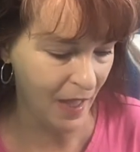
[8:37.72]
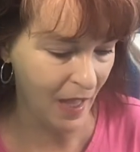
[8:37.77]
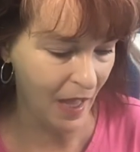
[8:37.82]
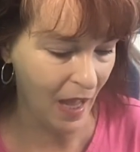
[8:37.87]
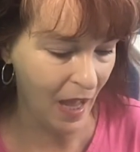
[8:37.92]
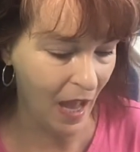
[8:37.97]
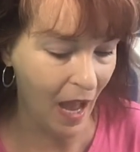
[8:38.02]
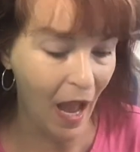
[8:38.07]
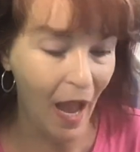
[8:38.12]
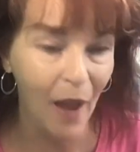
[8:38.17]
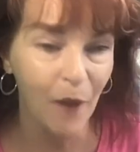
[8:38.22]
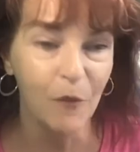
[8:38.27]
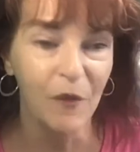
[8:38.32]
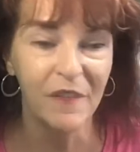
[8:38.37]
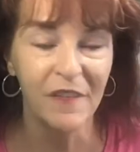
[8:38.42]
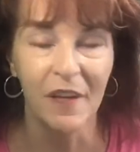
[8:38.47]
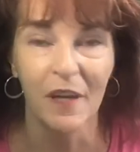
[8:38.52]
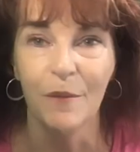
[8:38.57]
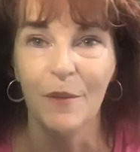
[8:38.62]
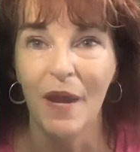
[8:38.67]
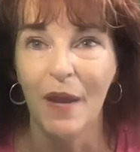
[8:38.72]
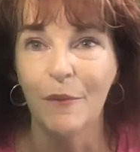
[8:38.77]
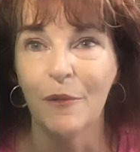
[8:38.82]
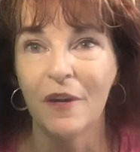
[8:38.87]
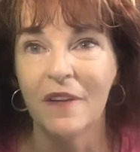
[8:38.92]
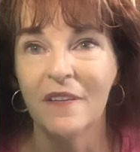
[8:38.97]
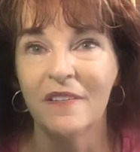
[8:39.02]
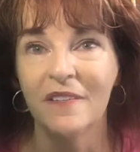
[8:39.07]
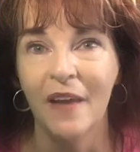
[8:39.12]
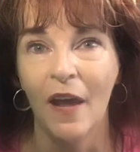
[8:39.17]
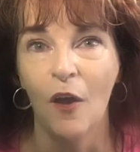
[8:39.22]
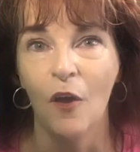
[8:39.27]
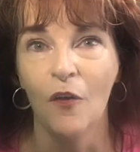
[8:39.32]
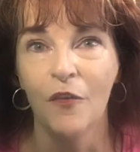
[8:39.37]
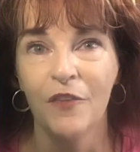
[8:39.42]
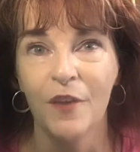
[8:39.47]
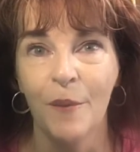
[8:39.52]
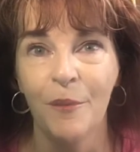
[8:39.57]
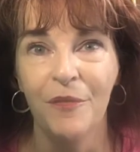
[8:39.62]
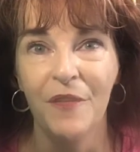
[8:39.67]
I was going to be able to sell
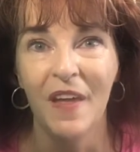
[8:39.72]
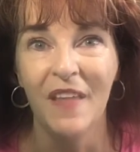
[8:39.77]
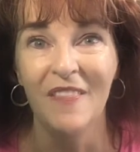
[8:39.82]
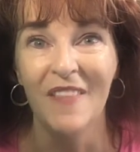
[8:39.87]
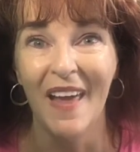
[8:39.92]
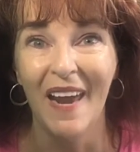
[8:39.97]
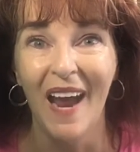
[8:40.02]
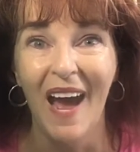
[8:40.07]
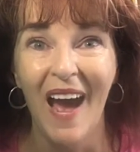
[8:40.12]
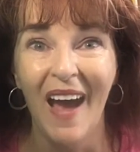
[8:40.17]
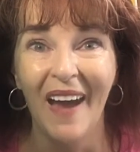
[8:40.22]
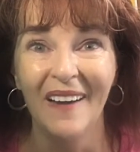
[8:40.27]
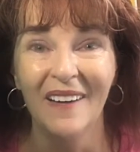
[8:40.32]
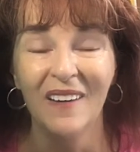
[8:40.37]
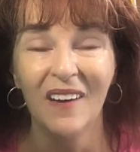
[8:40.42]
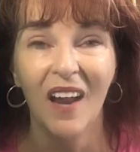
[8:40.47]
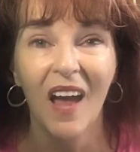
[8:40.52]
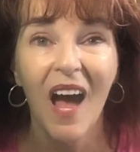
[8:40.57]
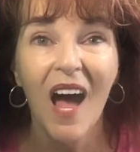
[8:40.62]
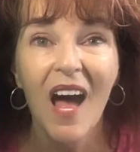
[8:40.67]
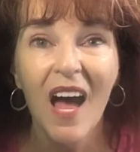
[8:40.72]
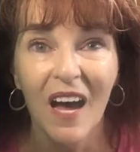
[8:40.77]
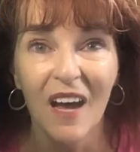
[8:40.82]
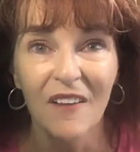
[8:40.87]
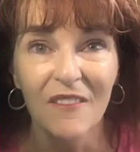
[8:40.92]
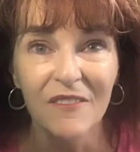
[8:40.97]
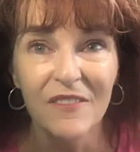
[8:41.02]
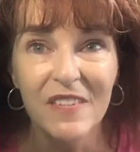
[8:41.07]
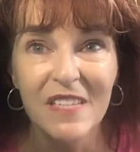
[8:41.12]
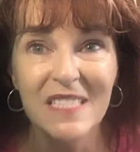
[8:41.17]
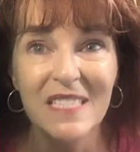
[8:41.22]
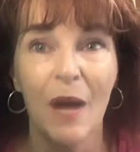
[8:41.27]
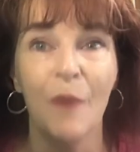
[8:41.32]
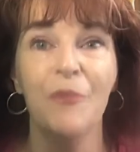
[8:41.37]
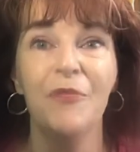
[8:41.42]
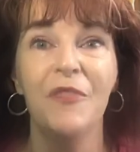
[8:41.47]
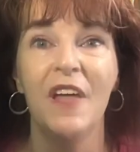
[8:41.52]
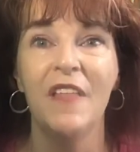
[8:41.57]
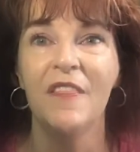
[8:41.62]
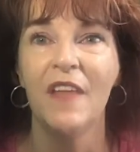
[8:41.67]
something that I loved,
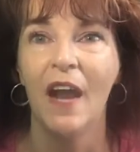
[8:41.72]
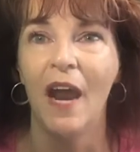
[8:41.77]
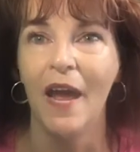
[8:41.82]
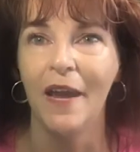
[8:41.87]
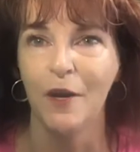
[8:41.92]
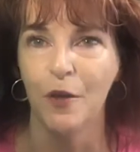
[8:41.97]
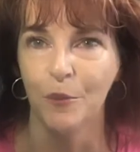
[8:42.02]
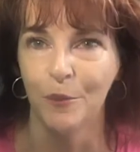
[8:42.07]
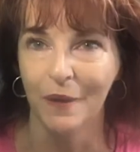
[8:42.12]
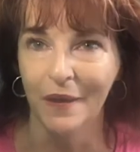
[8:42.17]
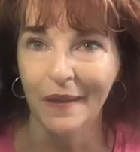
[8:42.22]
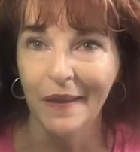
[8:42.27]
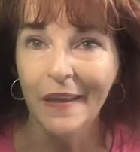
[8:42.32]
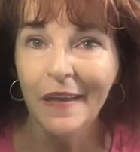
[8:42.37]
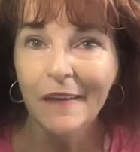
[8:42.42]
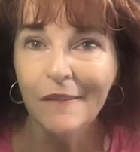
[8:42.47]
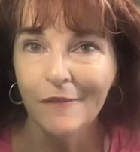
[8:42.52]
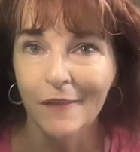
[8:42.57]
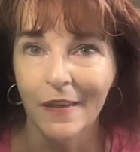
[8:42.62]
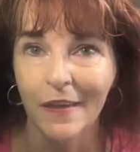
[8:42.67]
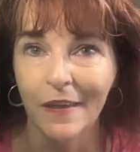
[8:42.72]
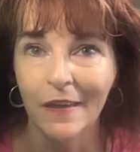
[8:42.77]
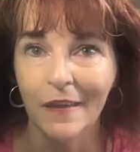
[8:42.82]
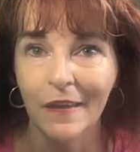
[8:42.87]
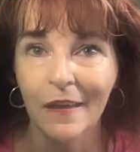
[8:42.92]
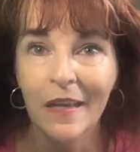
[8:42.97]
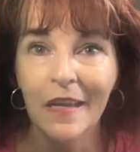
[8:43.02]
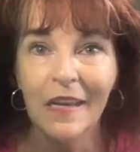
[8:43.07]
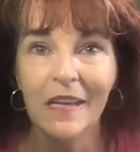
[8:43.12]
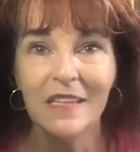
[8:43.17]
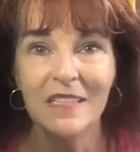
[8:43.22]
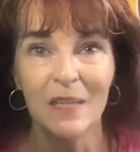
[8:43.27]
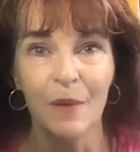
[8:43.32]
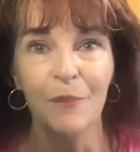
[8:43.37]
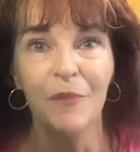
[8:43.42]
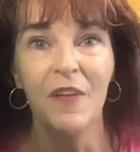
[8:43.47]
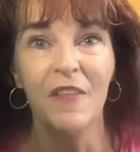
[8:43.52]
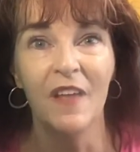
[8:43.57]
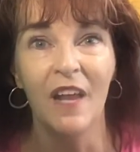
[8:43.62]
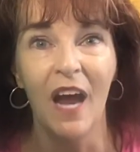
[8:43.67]
something that I could believe in,
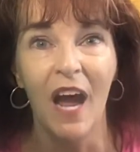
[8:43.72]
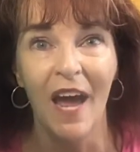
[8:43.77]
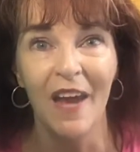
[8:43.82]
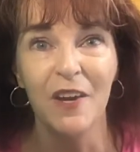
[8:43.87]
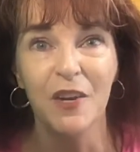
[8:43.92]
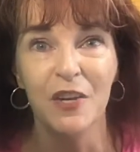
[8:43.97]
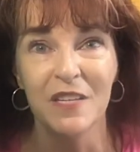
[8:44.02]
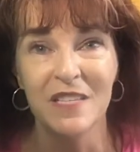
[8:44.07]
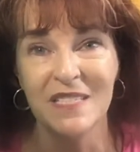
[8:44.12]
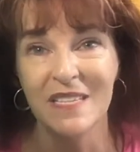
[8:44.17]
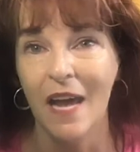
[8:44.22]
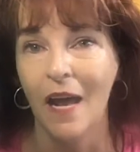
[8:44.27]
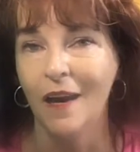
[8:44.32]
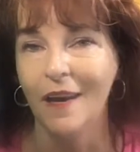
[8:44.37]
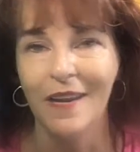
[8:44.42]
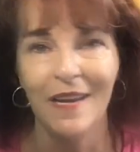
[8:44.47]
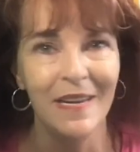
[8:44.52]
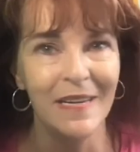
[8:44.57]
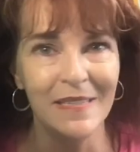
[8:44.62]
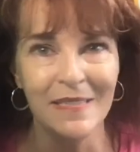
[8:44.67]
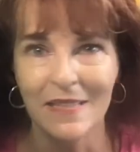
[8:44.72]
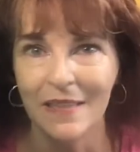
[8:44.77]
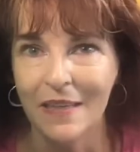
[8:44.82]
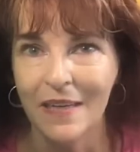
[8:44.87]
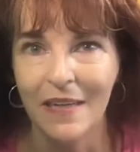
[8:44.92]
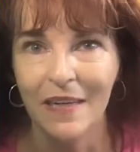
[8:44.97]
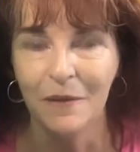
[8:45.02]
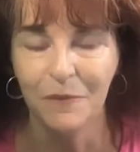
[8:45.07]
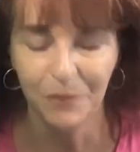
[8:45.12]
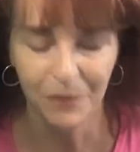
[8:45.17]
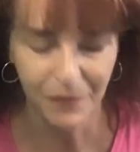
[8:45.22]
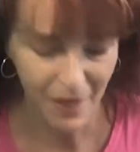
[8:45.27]
something that I could sell easily.